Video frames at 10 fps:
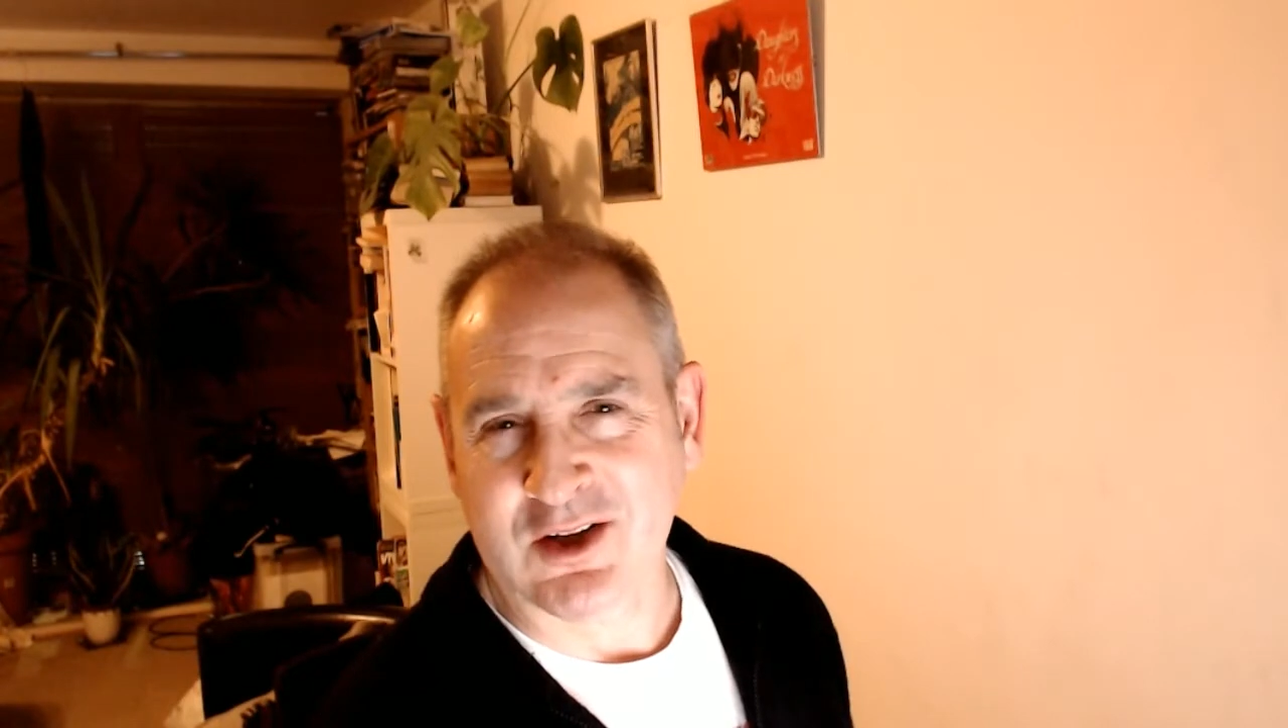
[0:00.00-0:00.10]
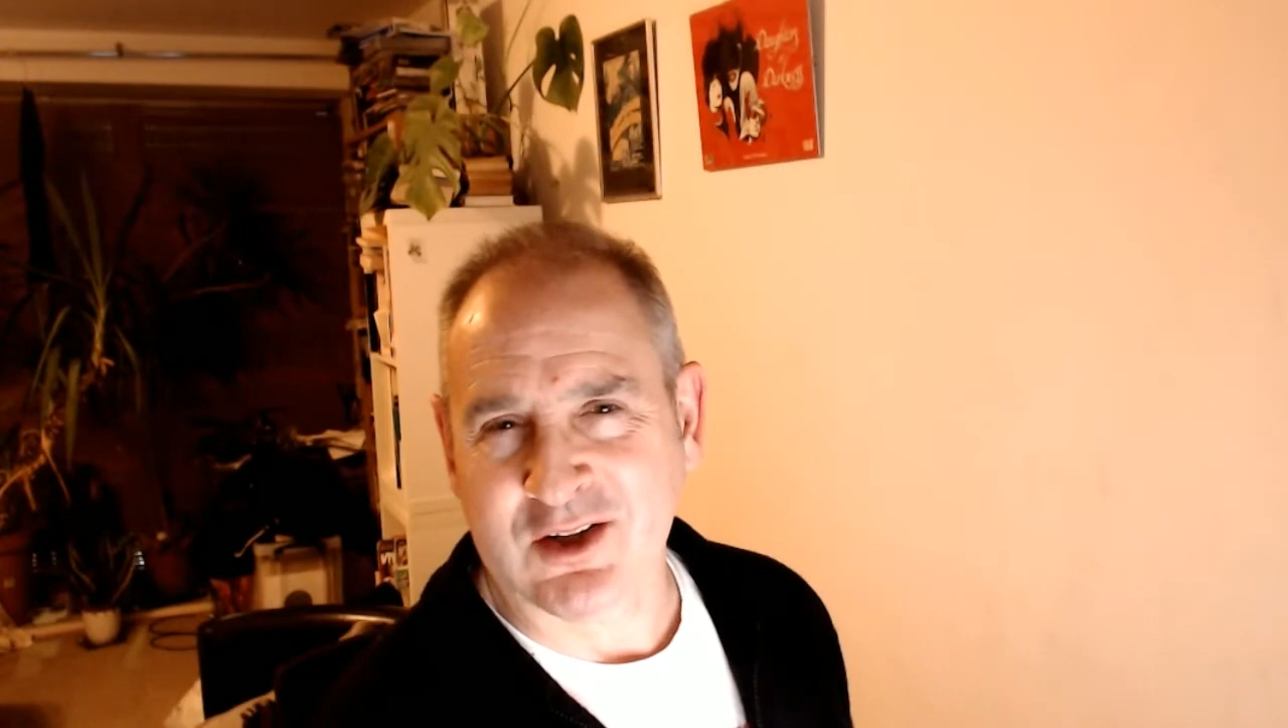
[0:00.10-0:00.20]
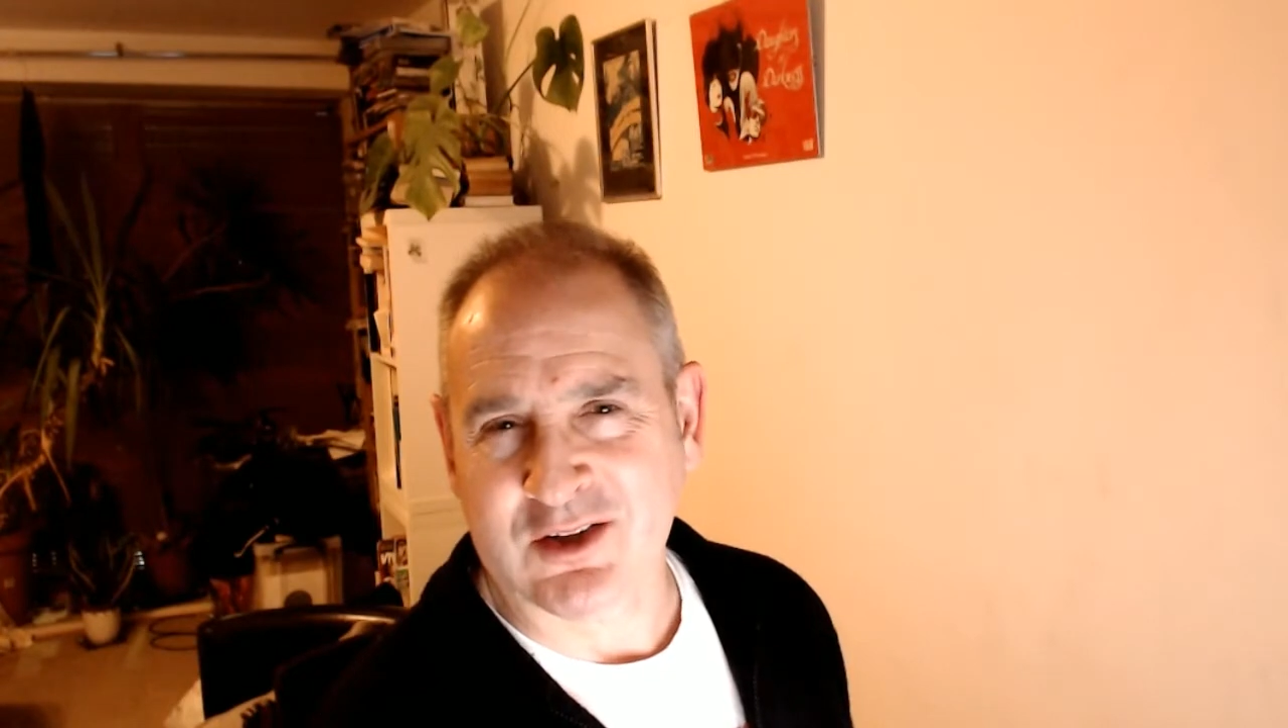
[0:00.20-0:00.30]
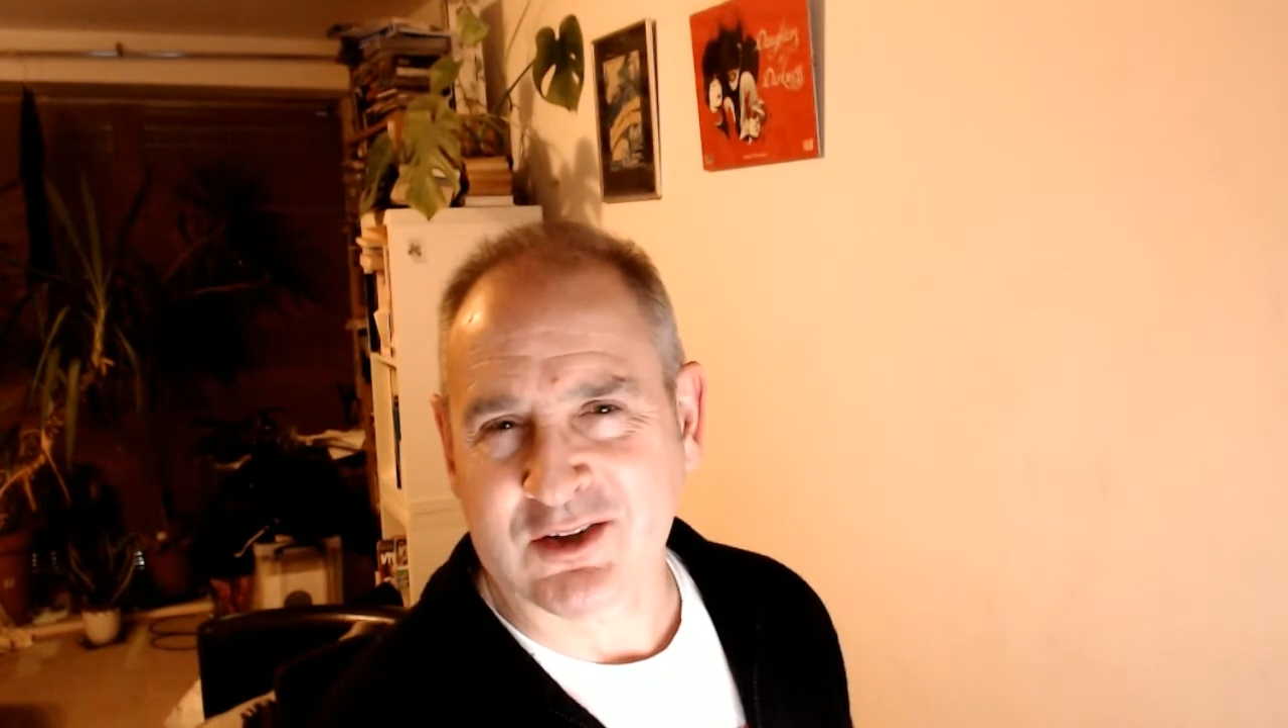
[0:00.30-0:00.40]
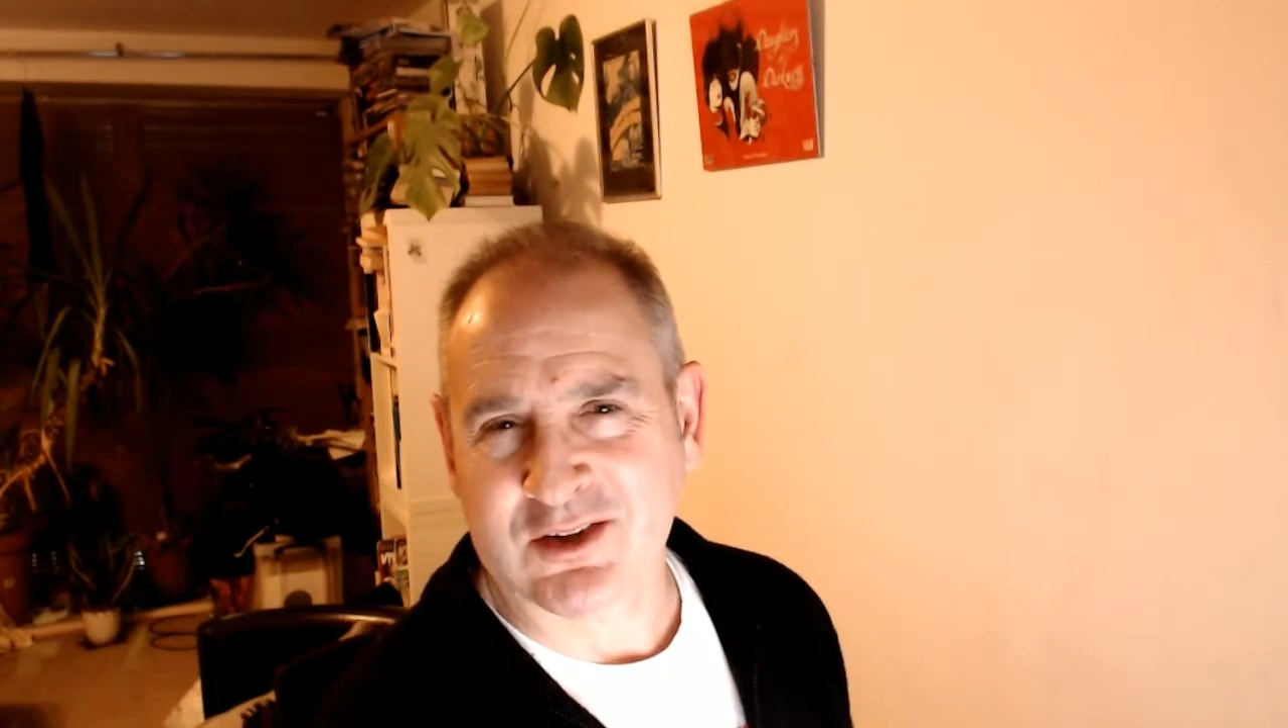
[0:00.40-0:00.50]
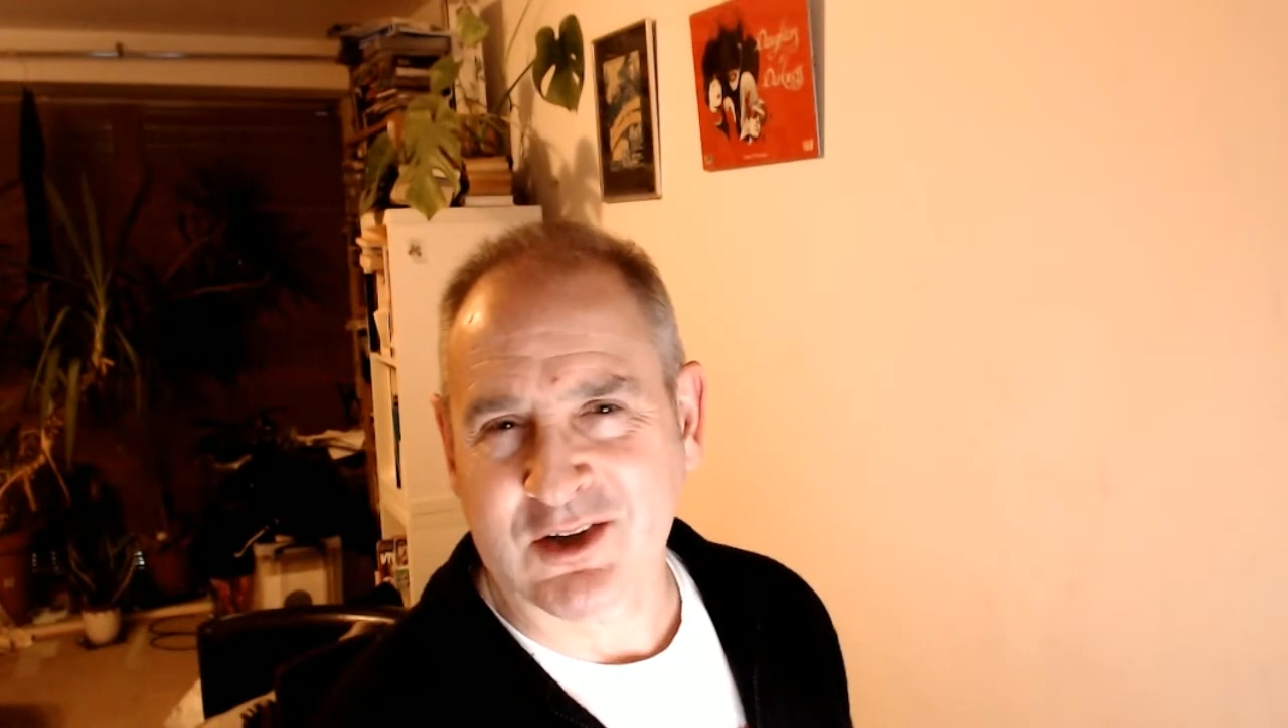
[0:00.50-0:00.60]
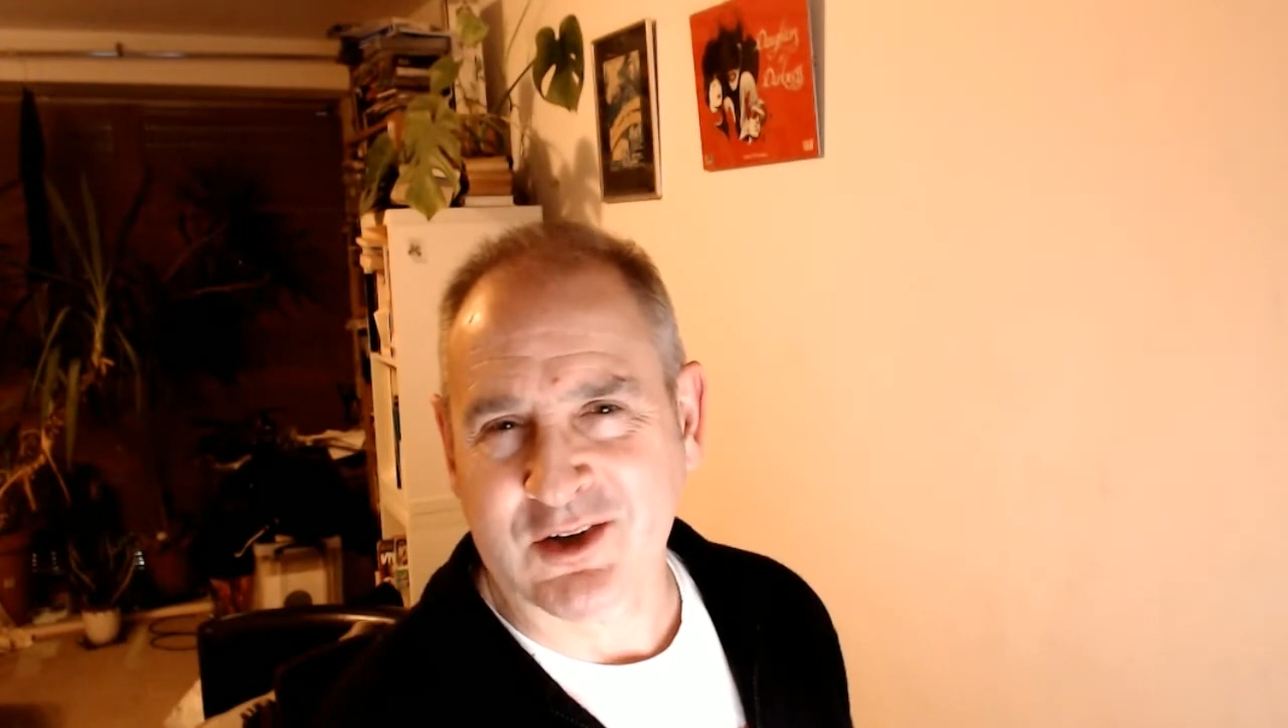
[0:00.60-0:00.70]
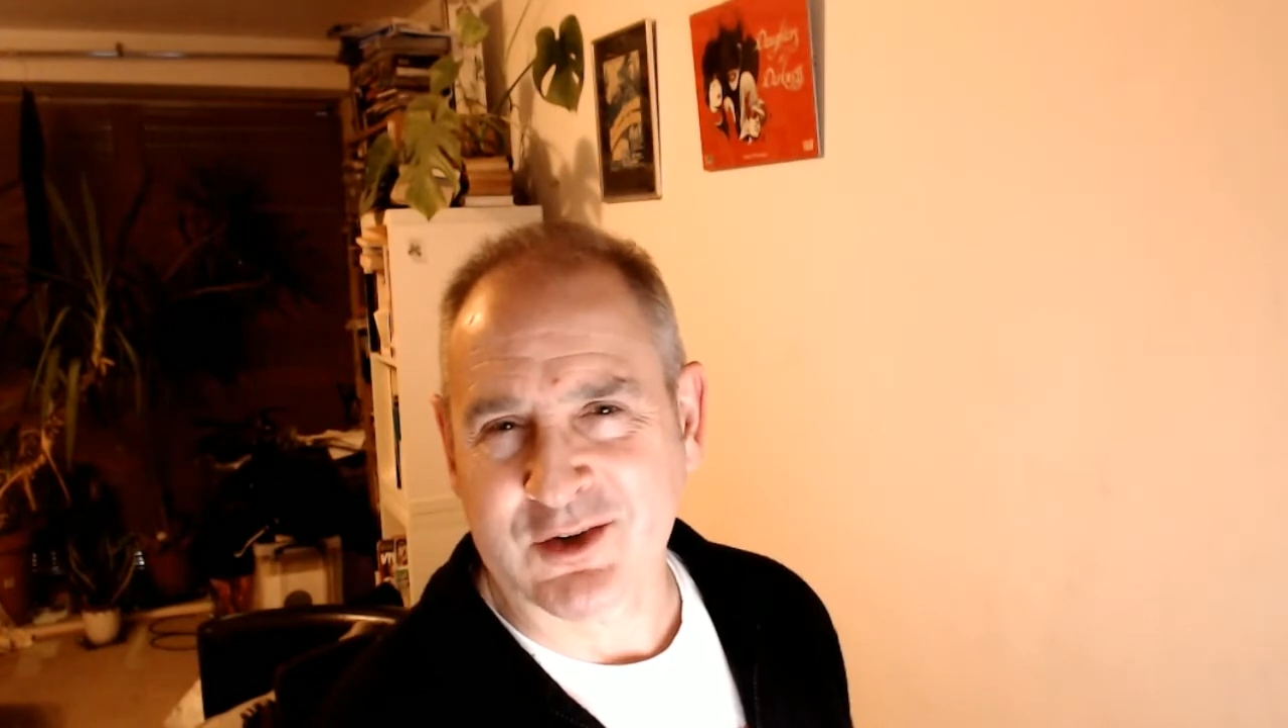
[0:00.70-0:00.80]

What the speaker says: a kind